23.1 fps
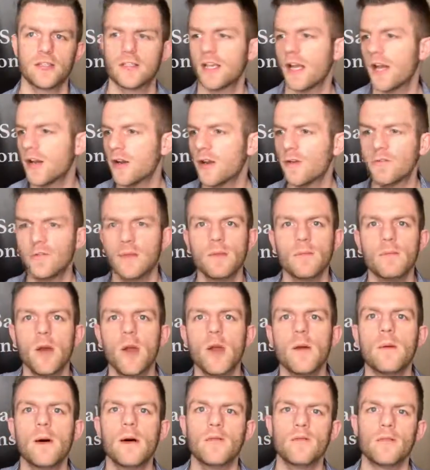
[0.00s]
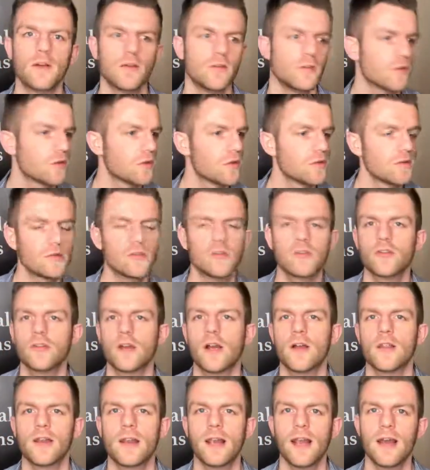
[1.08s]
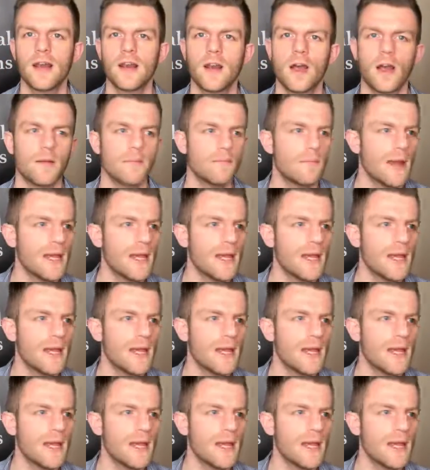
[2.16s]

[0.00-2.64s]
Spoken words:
turn off your mobile phones, concentrate on the landline,